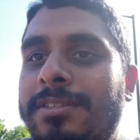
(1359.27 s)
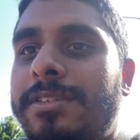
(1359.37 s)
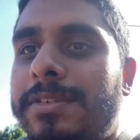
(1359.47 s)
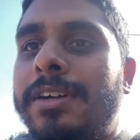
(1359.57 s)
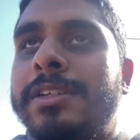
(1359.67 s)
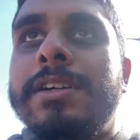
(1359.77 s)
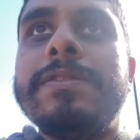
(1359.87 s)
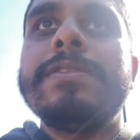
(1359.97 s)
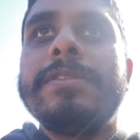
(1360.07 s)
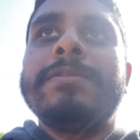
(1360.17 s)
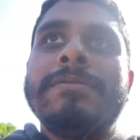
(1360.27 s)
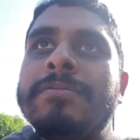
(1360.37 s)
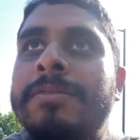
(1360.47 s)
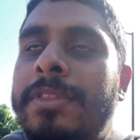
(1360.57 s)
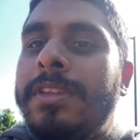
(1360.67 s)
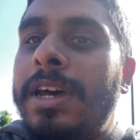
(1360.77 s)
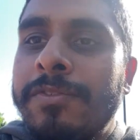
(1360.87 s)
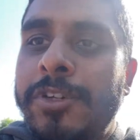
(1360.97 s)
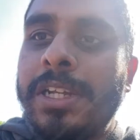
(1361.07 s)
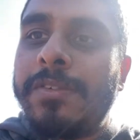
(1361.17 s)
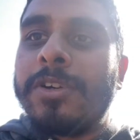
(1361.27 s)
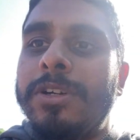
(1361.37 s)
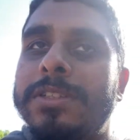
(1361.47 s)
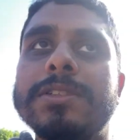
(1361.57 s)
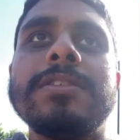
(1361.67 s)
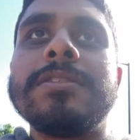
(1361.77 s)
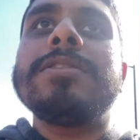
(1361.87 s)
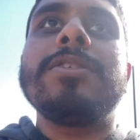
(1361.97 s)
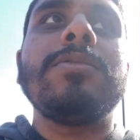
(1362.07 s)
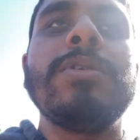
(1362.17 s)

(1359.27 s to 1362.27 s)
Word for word: Fair enough. I haven't got any other coins, so.